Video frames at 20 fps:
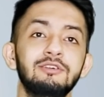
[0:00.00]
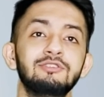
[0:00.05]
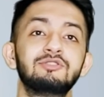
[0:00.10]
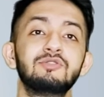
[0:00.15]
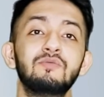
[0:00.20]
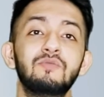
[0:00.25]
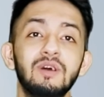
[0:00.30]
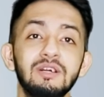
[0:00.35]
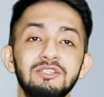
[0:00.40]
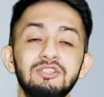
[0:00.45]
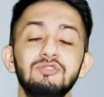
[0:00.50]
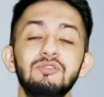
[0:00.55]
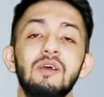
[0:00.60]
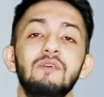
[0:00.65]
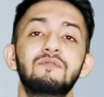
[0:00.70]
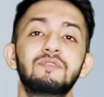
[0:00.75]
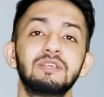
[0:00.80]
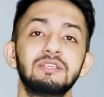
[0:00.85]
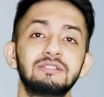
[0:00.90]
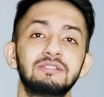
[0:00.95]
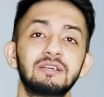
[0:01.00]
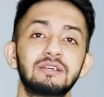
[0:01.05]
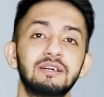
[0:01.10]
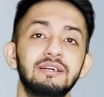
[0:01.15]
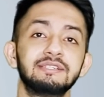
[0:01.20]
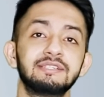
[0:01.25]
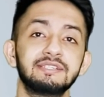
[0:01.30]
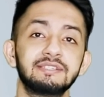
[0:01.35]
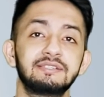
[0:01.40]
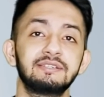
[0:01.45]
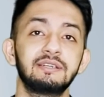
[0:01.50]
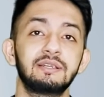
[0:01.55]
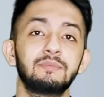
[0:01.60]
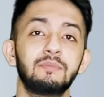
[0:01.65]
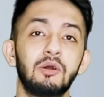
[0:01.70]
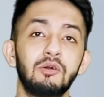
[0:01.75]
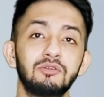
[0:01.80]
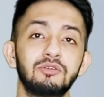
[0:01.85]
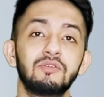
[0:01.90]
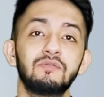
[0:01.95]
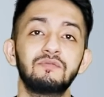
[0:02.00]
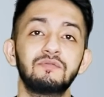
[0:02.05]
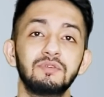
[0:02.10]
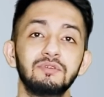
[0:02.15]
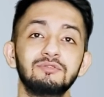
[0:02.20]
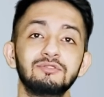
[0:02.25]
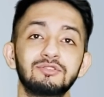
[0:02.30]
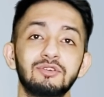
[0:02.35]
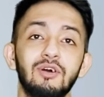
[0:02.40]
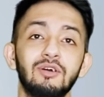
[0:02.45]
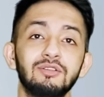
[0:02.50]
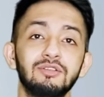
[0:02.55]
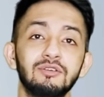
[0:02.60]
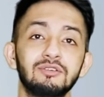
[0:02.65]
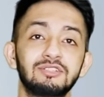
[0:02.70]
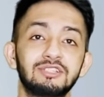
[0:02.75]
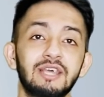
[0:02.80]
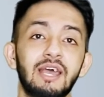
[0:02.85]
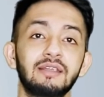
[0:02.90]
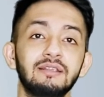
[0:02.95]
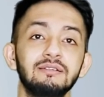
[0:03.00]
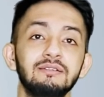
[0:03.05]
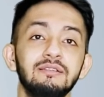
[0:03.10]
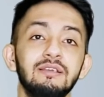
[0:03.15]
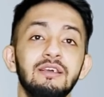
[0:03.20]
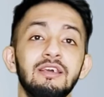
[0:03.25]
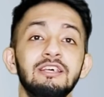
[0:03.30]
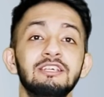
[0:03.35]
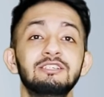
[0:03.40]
So once you have reached a consistent amount of views on your channel,